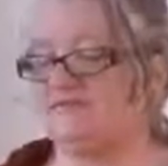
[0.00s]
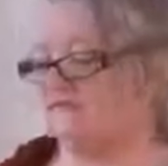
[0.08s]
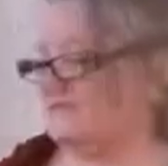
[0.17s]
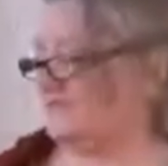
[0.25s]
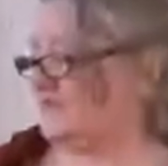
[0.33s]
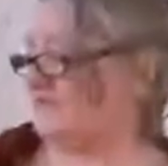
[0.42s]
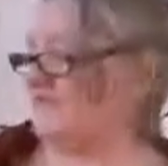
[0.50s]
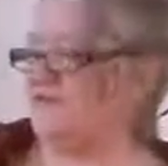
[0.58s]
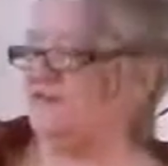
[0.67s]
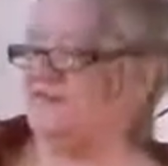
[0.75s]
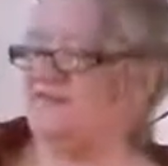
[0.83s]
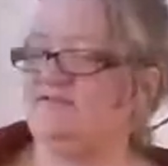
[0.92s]

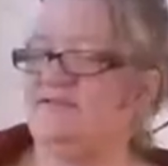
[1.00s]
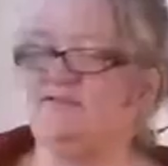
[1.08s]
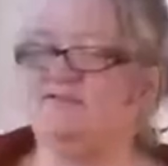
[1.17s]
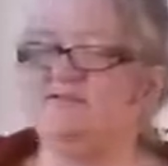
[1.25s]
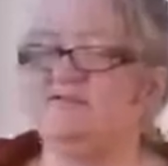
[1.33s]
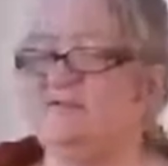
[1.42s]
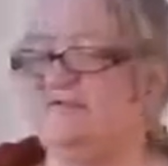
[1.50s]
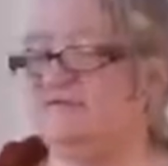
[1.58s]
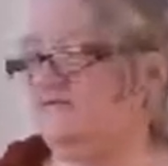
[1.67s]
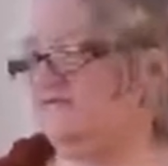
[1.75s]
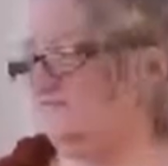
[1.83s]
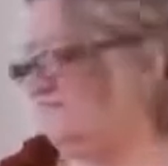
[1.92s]
So you can
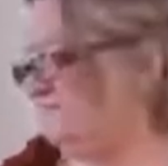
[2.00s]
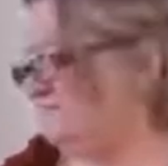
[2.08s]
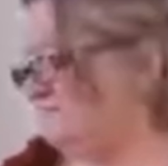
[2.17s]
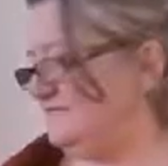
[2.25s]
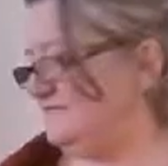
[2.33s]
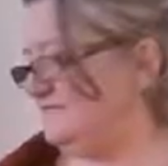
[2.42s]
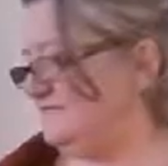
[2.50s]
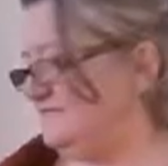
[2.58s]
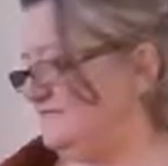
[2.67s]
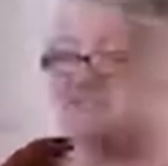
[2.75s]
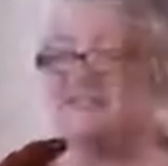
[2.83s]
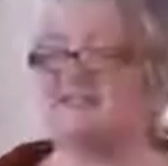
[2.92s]

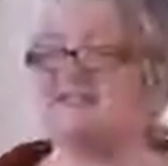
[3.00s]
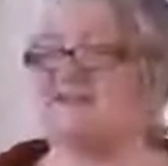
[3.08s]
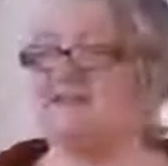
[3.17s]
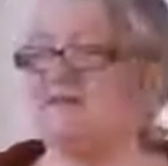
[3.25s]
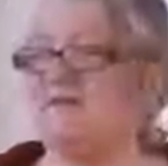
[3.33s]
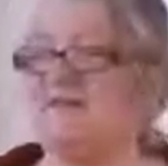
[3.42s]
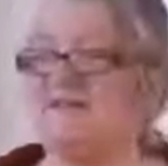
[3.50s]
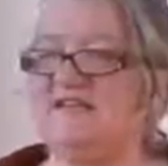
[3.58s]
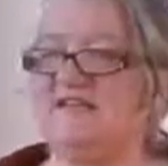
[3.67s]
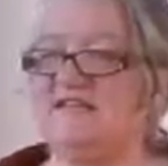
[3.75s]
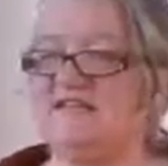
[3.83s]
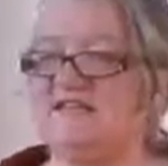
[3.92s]
stay with
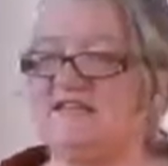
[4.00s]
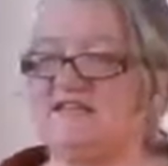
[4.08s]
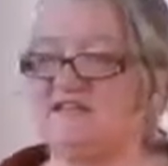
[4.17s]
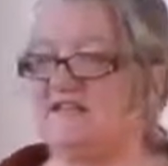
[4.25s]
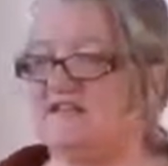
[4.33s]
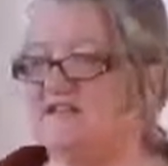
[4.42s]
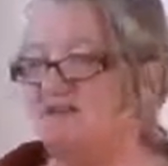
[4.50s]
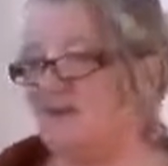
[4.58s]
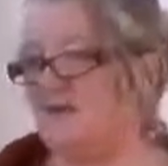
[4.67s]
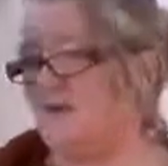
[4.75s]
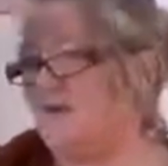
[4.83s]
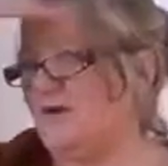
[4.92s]
this and just hear my
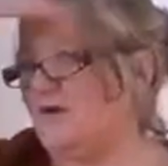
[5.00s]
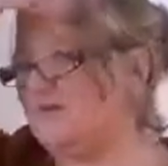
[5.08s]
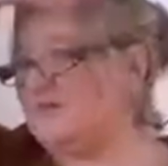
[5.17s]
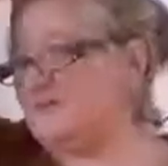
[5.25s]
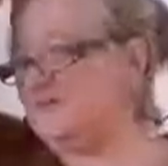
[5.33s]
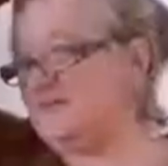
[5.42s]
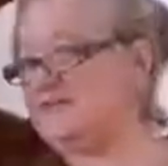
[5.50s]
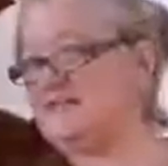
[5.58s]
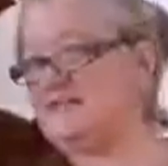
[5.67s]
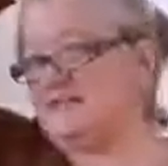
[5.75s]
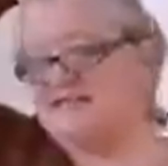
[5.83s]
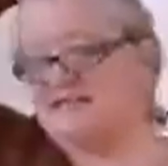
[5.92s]
words about the
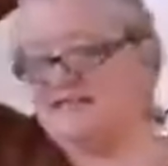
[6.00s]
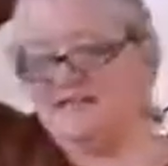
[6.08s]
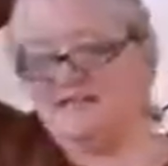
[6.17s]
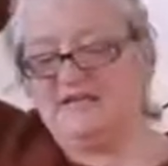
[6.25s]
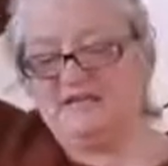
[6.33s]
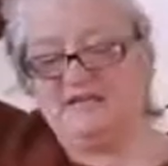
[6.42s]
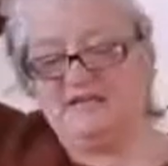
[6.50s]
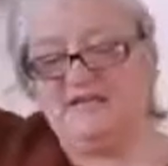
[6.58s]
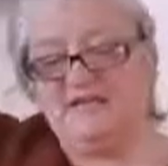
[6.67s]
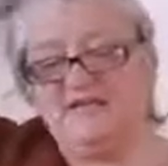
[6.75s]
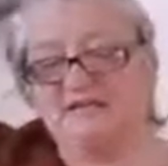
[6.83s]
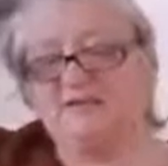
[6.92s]
next gland.
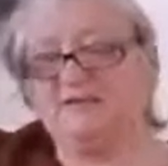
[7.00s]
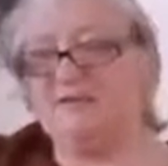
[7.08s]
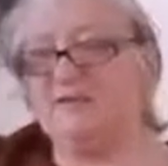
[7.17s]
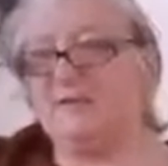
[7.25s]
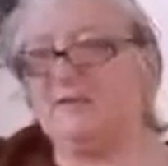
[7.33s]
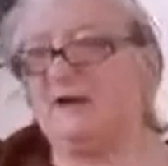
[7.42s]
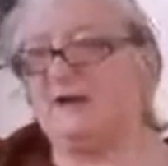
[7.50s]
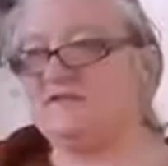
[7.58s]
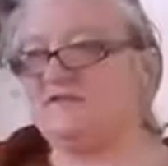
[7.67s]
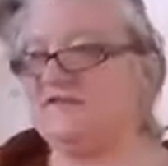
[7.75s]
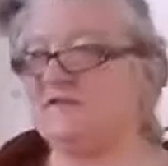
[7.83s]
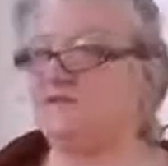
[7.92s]
You can go back
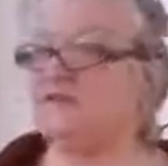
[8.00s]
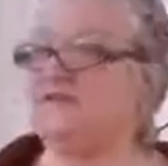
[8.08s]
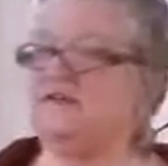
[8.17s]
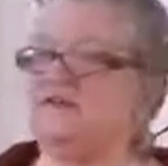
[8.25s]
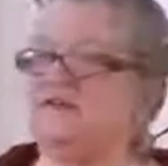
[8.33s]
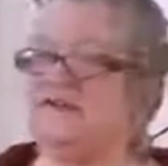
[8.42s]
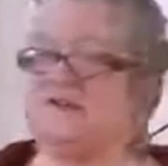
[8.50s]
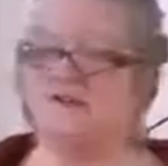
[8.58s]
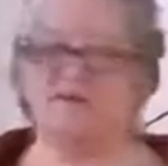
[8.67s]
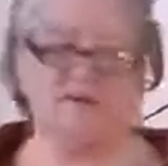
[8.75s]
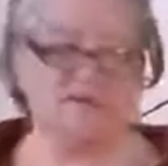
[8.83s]
to it later.